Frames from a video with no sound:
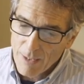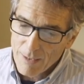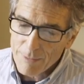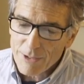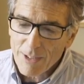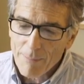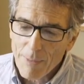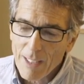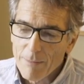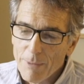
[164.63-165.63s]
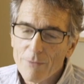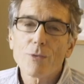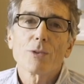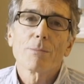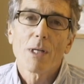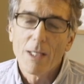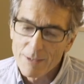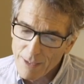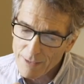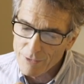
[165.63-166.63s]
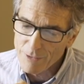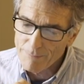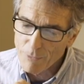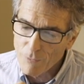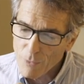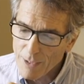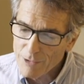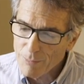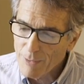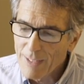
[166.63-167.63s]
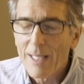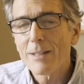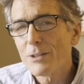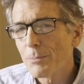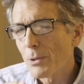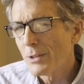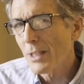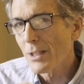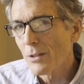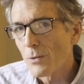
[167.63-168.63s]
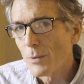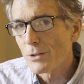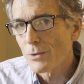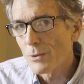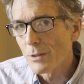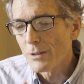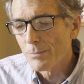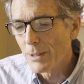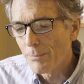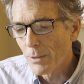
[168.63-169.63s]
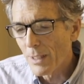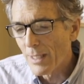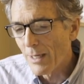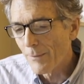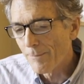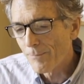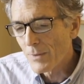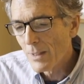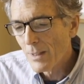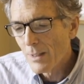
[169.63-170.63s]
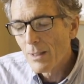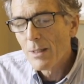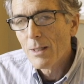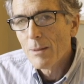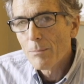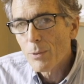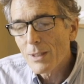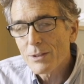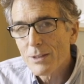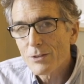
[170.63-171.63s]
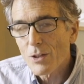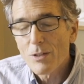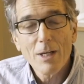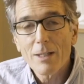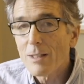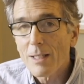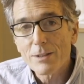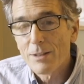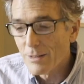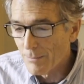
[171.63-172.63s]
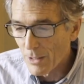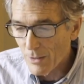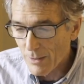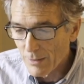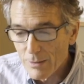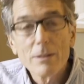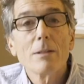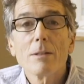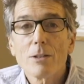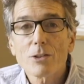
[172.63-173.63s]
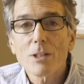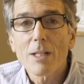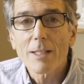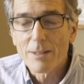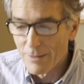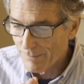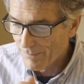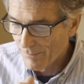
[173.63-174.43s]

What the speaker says: Let me step back a bit for some context before I explain how this particular ritual is being played out. Presidents are not elected in America. They're selected.